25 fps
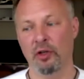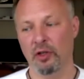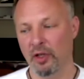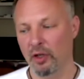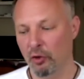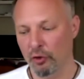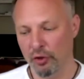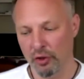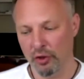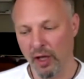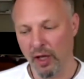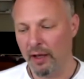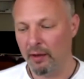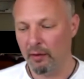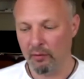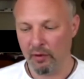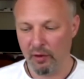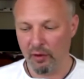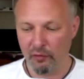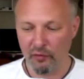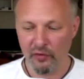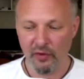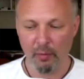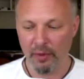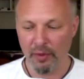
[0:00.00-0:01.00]
I know
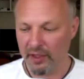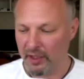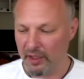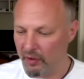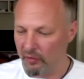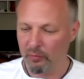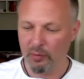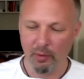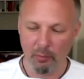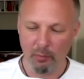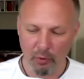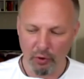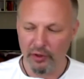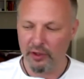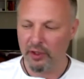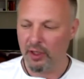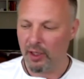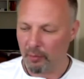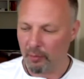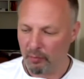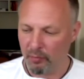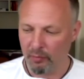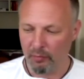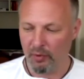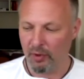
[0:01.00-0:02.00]
if somebody gives me money,
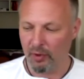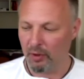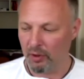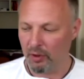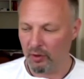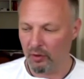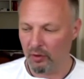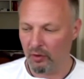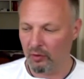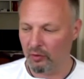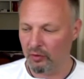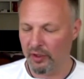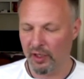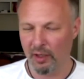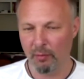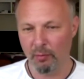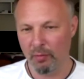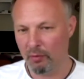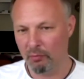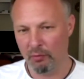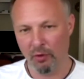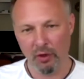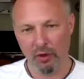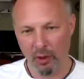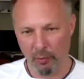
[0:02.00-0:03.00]
don't get me
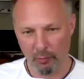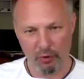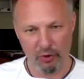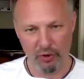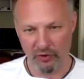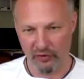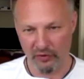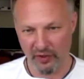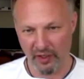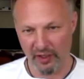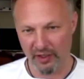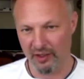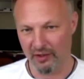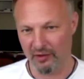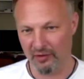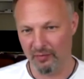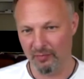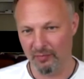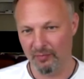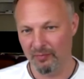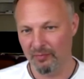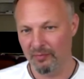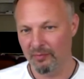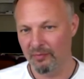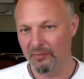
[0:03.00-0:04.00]
wrong, I'm going to take it,
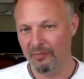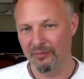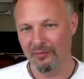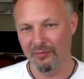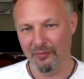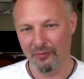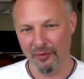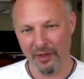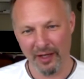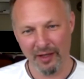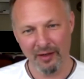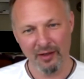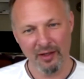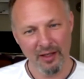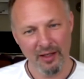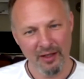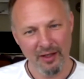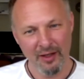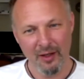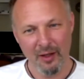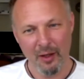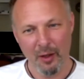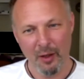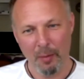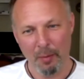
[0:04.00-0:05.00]
right?
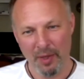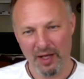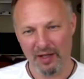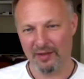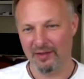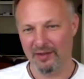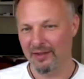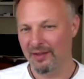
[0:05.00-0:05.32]
But